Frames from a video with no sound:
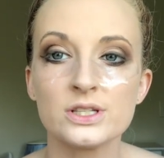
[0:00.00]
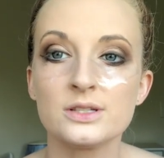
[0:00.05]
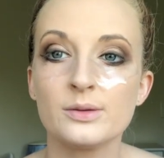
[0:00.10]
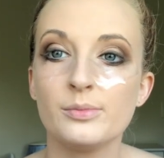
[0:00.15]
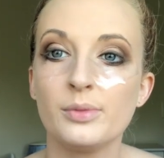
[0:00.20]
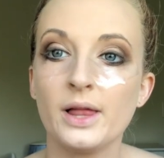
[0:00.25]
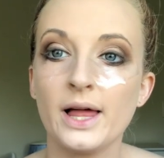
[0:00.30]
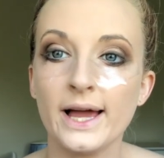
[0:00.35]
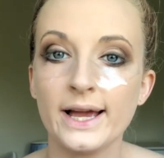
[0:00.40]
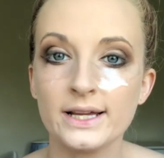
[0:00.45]
It's a
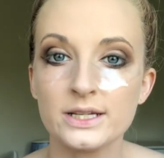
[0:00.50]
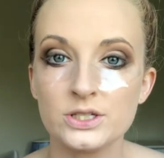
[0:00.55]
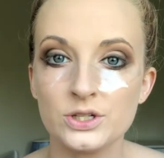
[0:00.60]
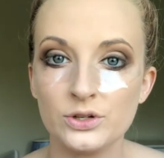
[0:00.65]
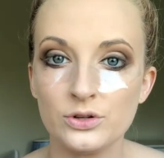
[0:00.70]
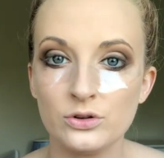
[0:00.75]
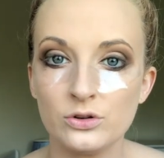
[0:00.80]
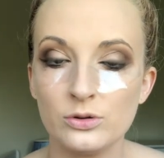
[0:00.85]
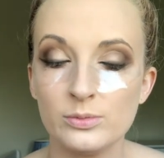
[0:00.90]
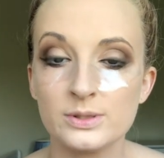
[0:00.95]
black
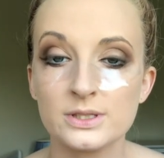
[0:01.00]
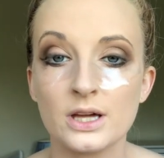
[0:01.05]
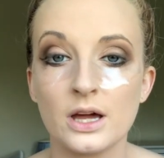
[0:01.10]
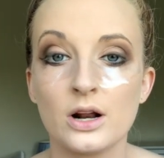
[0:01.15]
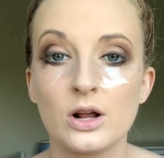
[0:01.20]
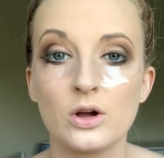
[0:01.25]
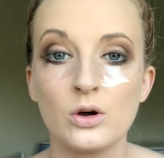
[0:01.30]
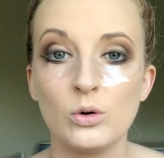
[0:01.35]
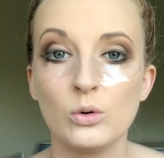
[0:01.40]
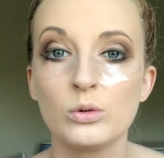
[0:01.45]
tube. It's
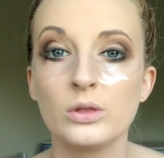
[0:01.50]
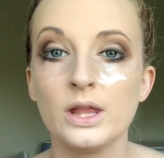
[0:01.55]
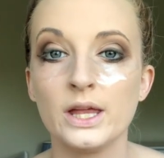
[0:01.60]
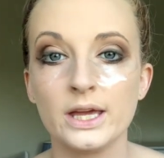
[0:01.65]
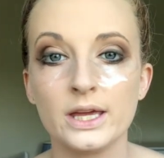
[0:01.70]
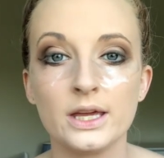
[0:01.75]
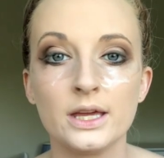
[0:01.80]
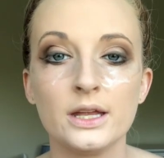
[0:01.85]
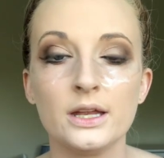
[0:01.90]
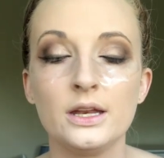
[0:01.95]
got a gold
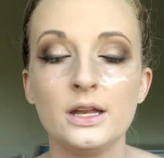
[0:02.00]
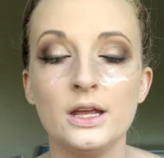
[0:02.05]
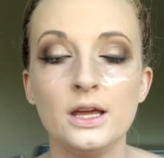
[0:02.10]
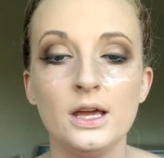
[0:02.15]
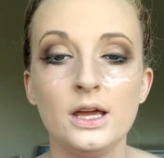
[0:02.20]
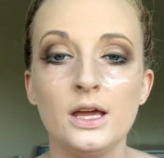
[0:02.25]
lid.